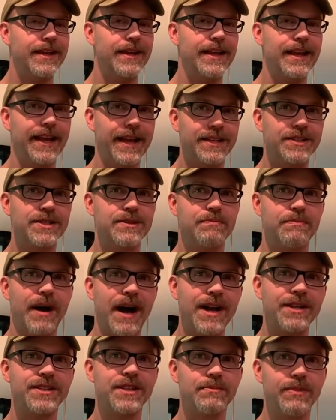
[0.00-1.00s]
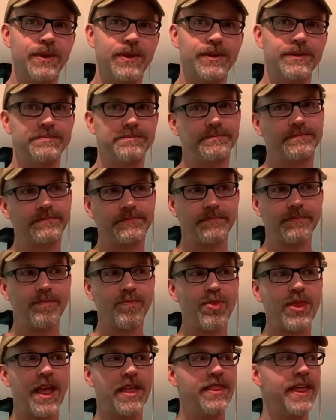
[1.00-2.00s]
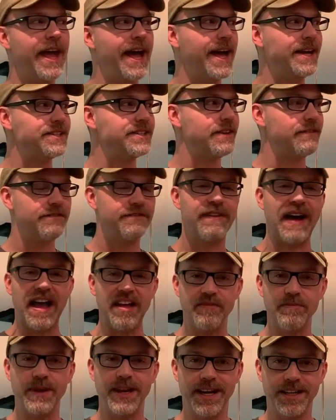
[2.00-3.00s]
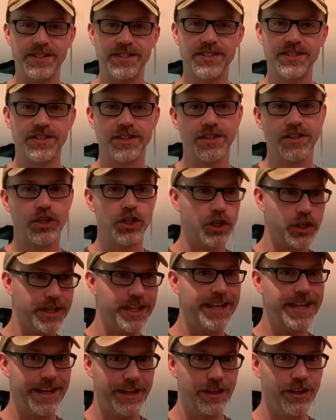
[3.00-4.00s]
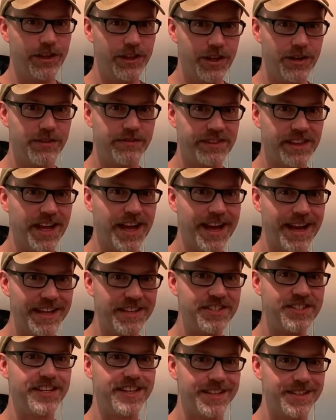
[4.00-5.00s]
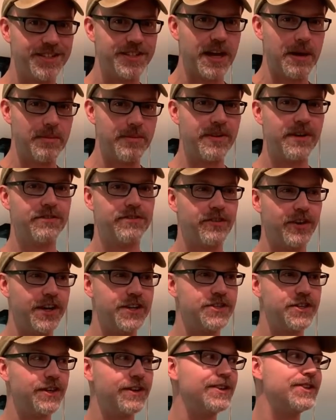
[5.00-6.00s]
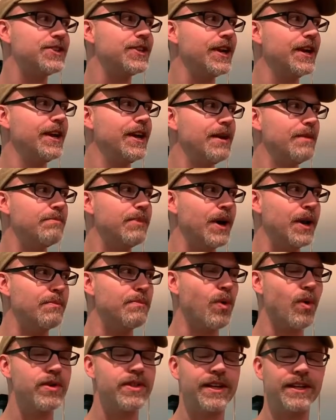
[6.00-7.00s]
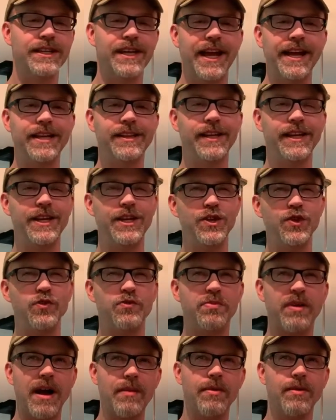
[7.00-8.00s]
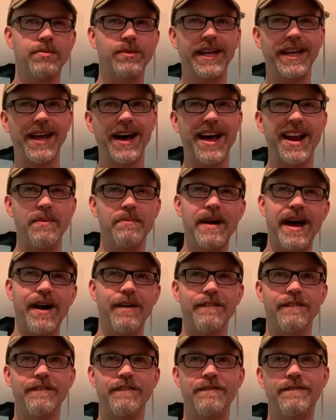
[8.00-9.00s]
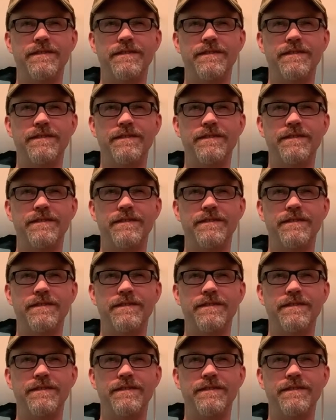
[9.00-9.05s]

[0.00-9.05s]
it's possible that 5 minutes could kill your flies in some freezers, but more than likely you've probably got about